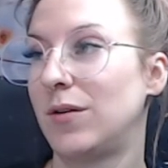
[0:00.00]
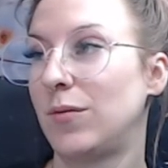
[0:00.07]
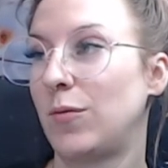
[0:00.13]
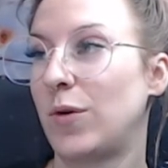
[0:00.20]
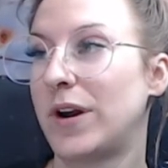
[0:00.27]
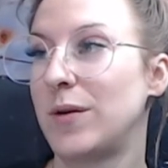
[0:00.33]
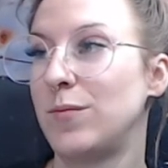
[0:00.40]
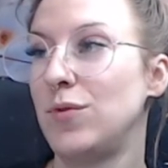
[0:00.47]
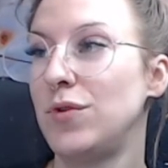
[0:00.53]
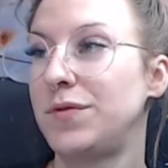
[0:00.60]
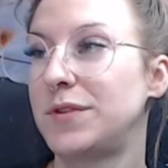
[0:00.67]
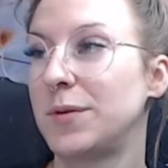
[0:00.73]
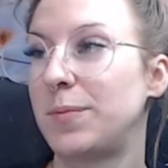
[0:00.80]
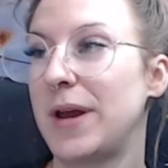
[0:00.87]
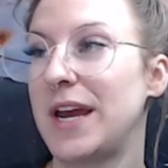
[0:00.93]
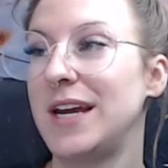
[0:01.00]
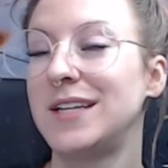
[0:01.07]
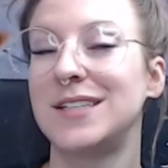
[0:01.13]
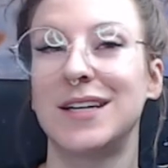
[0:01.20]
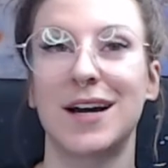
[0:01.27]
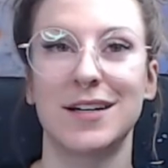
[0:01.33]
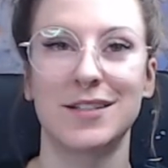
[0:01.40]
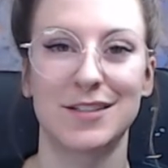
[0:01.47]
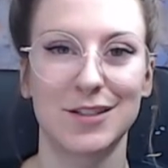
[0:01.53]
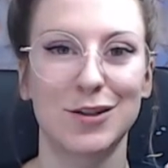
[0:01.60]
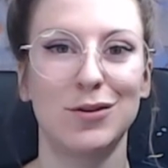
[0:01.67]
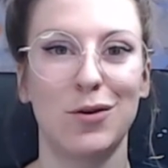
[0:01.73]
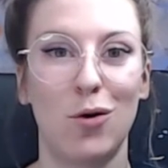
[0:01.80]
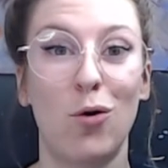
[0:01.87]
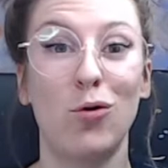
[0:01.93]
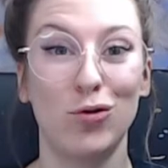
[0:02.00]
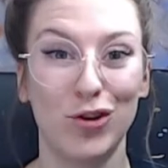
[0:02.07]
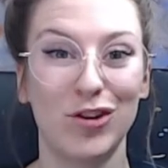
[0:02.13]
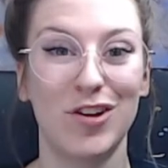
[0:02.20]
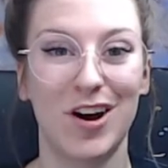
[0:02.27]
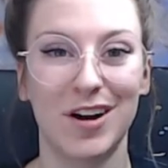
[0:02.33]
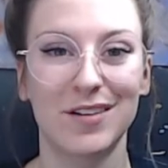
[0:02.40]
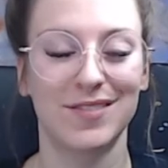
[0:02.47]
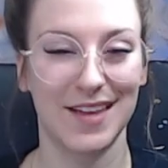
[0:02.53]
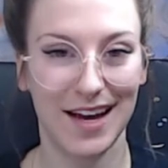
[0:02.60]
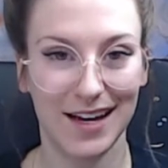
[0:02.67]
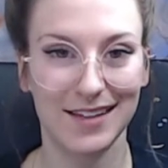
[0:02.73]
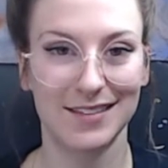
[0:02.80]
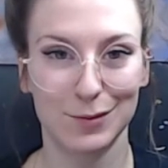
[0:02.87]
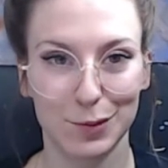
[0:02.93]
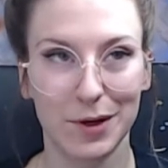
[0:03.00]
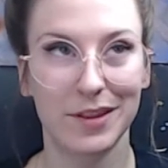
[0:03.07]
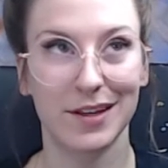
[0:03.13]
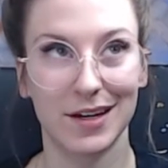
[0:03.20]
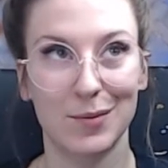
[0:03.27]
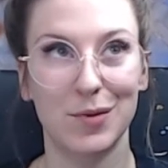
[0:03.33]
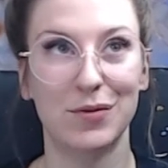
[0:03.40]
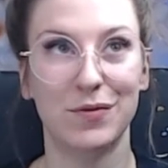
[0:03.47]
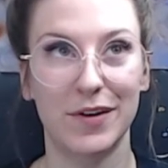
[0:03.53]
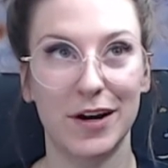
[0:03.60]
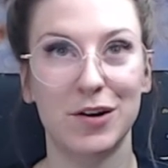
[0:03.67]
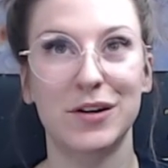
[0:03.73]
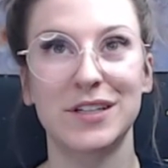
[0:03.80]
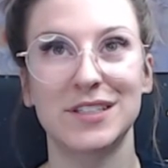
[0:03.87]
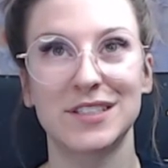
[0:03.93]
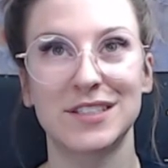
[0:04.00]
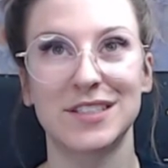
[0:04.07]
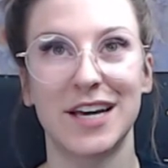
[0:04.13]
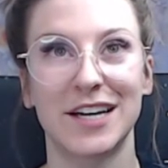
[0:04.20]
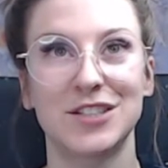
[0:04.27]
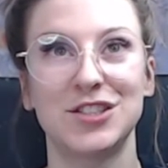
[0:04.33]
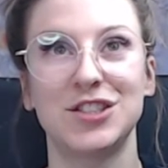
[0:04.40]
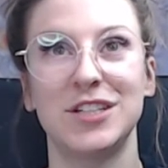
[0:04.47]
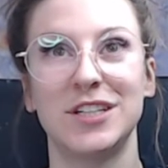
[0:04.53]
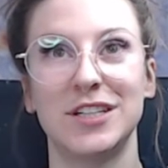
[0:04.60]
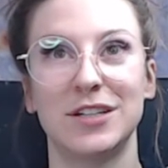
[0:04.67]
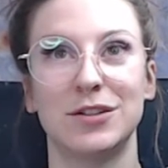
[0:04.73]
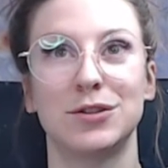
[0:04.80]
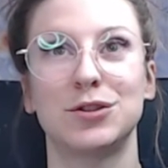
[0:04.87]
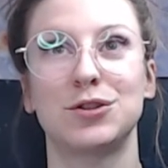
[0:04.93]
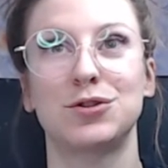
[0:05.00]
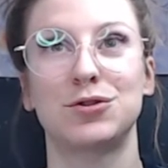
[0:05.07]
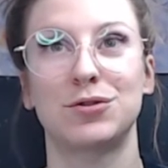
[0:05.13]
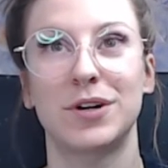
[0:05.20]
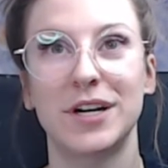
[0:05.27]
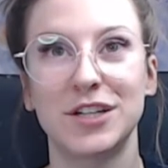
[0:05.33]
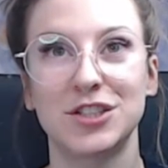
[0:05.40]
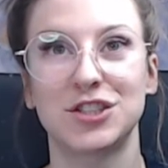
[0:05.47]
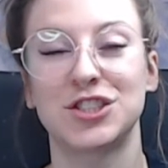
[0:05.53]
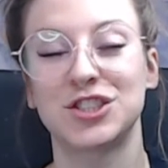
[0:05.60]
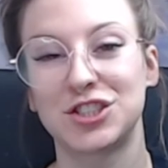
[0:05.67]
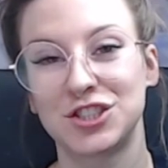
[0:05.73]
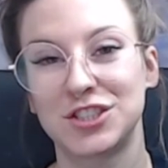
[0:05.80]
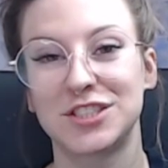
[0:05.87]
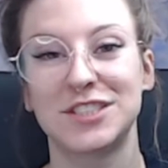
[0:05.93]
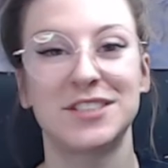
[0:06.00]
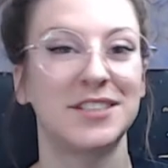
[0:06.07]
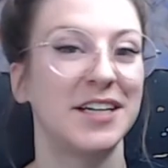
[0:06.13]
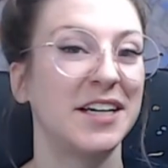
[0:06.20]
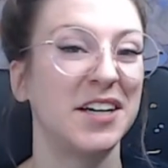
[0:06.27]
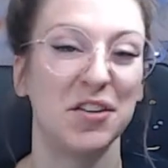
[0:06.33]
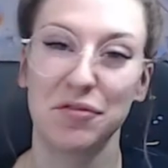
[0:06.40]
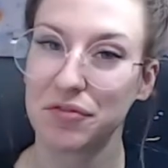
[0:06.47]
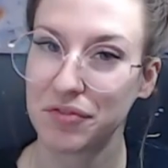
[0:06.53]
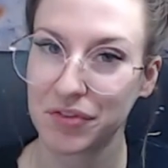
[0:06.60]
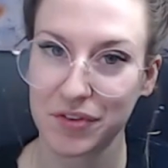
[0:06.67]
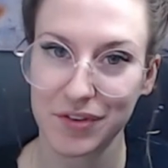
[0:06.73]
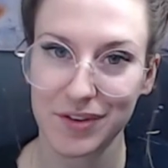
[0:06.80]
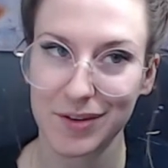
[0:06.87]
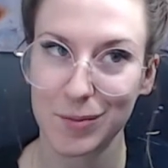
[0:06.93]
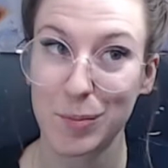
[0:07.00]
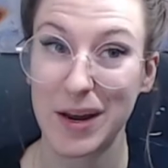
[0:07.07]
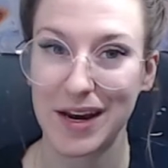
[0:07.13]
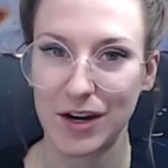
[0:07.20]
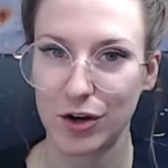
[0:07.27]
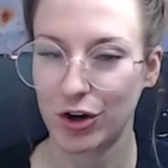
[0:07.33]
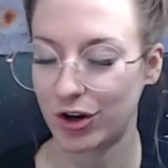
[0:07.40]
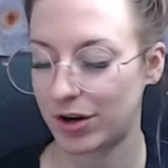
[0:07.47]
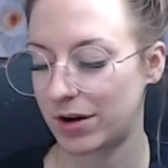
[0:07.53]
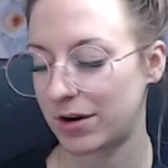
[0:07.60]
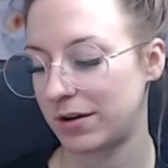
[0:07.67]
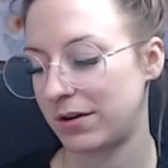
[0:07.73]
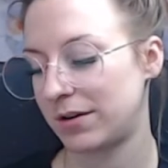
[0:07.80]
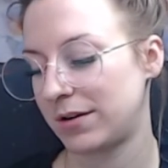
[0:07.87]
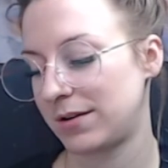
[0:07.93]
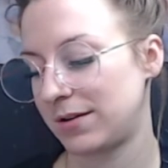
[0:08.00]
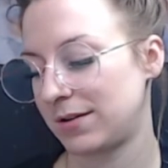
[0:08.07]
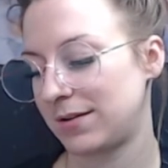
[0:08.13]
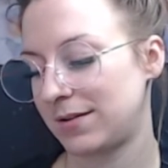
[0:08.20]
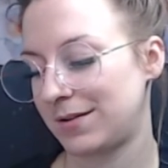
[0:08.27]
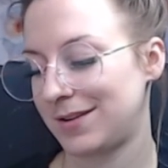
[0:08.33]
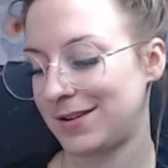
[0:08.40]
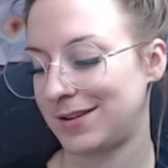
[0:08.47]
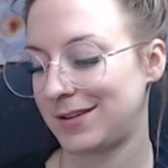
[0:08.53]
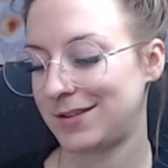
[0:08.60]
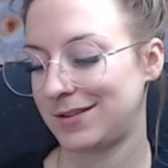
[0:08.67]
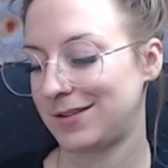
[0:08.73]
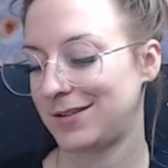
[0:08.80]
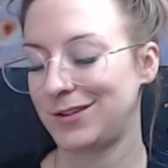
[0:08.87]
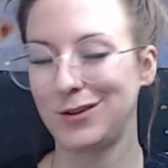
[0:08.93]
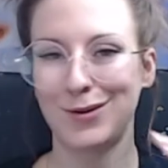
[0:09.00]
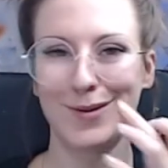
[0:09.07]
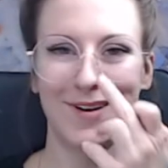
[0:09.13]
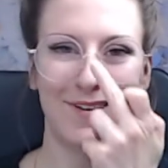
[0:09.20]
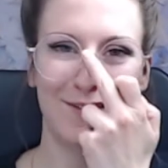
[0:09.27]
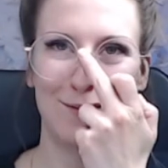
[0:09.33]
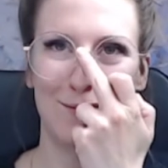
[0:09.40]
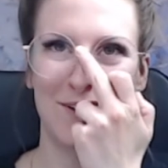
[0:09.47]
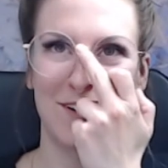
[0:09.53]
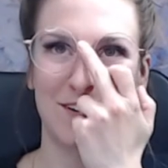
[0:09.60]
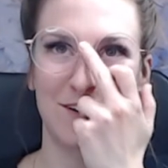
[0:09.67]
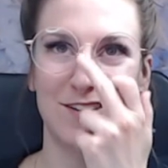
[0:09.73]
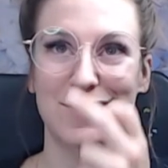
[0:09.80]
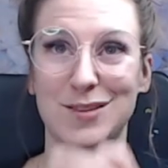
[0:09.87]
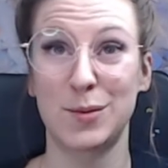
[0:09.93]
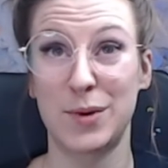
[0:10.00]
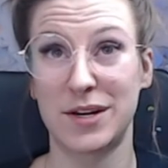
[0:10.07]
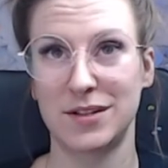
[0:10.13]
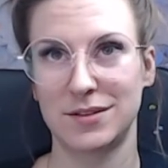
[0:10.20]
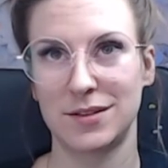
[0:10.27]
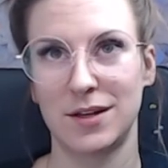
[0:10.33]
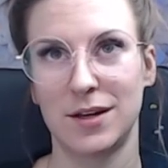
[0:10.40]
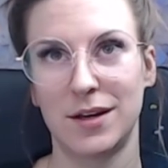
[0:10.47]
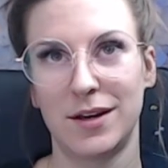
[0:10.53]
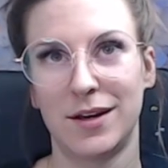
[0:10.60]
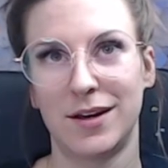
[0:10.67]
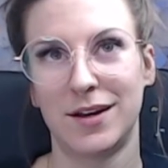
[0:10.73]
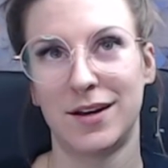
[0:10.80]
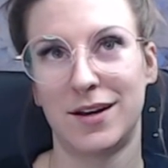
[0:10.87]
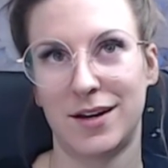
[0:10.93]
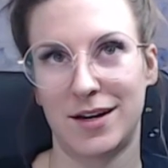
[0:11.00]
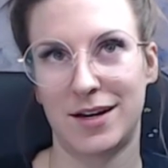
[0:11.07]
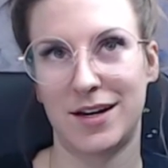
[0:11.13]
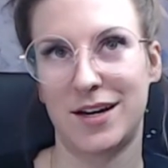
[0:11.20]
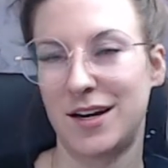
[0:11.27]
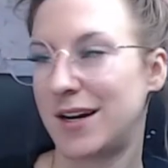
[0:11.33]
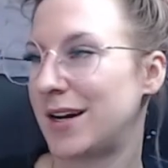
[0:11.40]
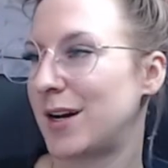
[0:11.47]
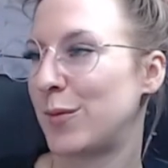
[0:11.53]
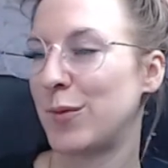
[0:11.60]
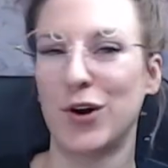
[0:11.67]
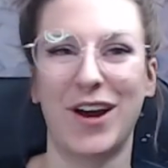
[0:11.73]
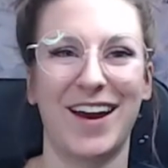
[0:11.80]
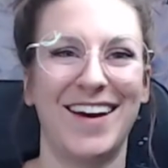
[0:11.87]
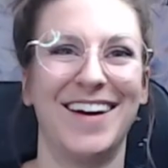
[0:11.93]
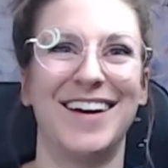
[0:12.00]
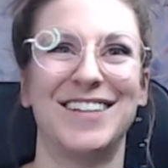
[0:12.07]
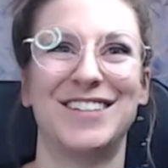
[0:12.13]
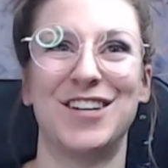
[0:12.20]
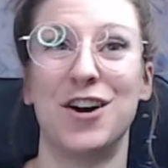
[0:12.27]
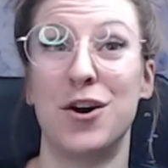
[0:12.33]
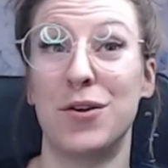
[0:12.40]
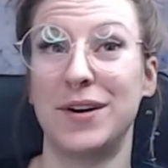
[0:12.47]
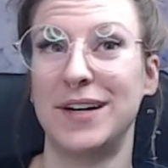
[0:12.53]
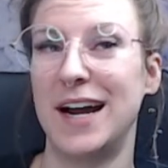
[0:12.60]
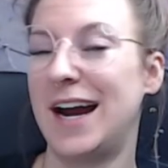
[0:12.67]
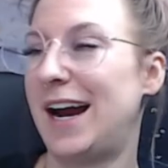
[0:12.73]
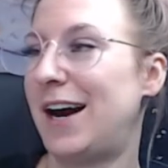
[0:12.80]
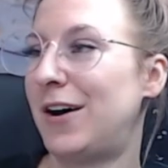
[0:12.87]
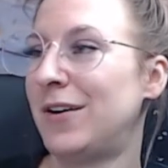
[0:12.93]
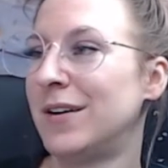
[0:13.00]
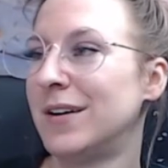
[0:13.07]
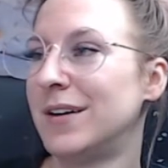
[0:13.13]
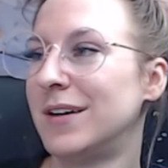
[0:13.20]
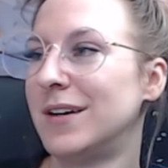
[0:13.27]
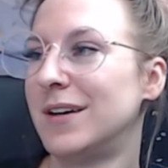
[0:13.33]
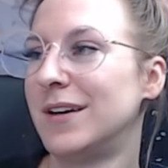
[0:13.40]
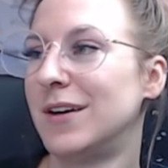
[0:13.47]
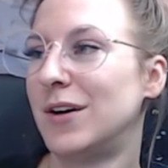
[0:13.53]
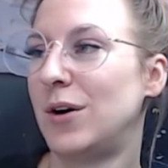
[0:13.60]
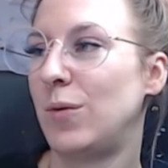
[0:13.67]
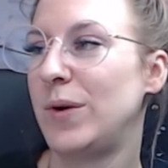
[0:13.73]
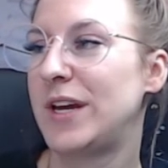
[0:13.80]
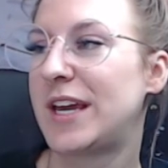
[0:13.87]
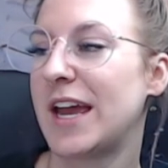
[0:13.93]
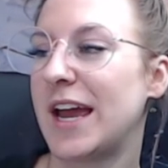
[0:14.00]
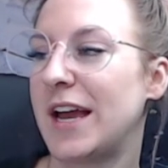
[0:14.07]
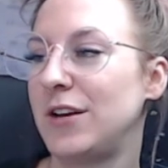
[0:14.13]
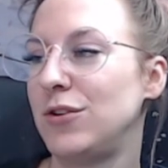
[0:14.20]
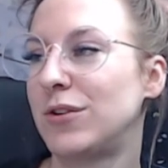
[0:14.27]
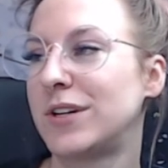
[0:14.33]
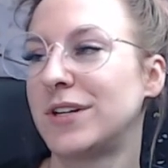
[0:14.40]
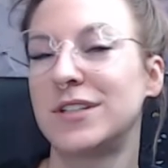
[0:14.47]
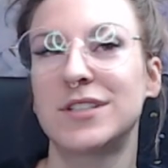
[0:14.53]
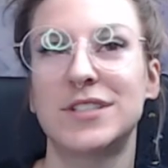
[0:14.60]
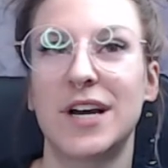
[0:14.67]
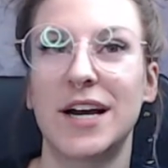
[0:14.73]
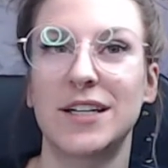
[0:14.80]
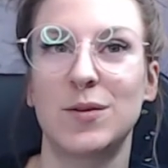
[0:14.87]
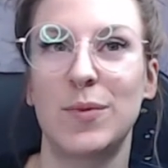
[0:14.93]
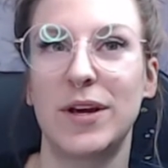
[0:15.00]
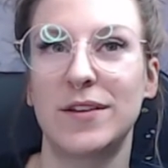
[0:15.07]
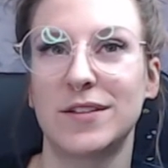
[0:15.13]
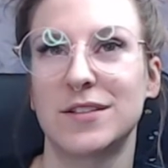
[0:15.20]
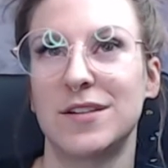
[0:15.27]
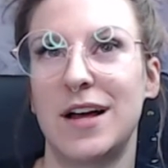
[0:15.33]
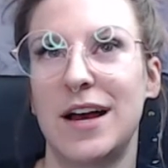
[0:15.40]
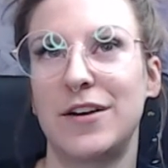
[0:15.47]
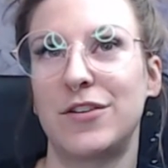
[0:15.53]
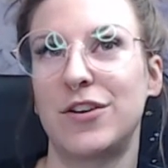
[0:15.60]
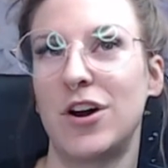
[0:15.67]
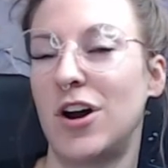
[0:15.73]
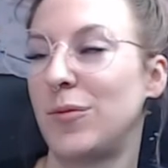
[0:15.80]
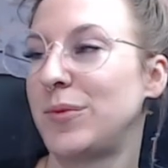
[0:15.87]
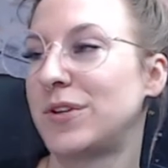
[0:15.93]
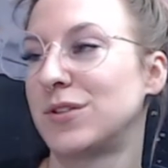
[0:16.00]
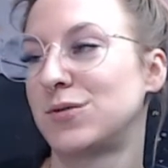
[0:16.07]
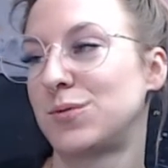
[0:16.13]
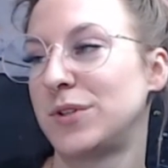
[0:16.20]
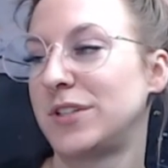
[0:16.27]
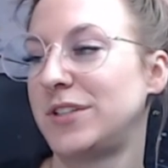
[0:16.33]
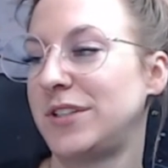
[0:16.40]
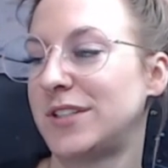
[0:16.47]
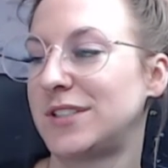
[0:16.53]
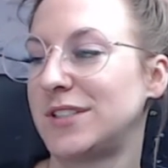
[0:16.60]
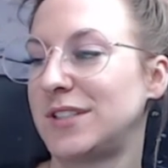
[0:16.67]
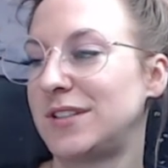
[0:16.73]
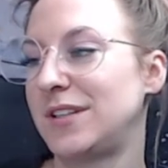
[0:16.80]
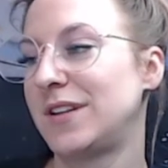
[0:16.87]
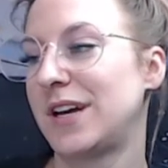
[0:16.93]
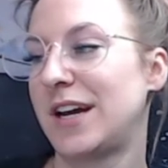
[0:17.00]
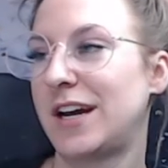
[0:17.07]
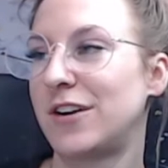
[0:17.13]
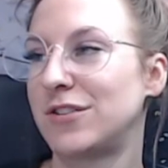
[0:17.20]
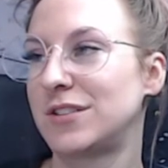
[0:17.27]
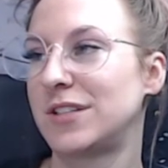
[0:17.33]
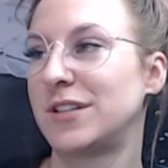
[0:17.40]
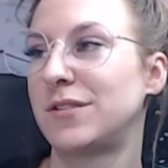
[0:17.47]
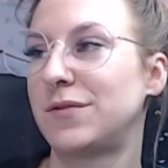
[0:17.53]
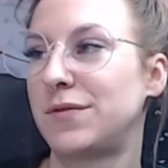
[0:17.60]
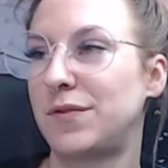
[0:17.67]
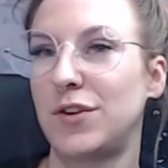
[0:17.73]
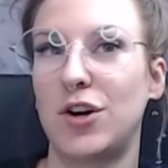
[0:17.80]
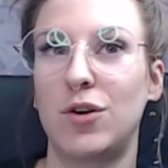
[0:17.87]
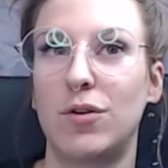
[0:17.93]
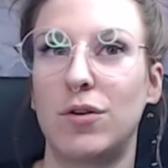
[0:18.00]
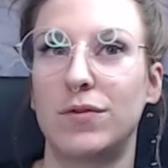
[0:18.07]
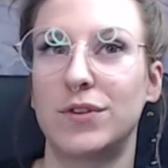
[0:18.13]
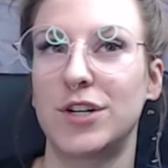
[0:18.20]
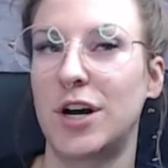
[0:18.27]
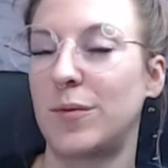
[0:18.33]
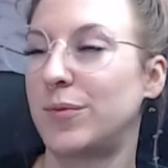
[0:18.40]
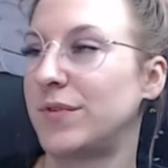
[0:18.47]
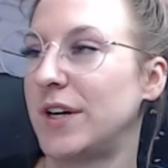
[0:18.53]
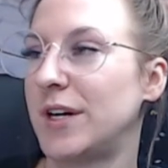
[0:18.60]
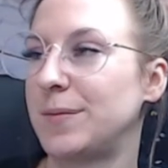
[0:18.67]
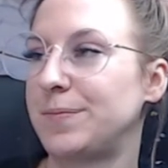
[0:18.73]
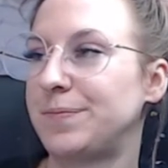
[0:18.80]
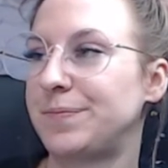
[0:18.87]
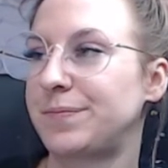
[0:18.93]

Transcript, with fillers: when I moved to painting, I still hold a lot of that with it. I'm a very sketchy, illustrative painter do whatever you want. Art's the best. Um, okay, so now we can, you can decide to make this line or not because realistically the hair is going to flow over top of it.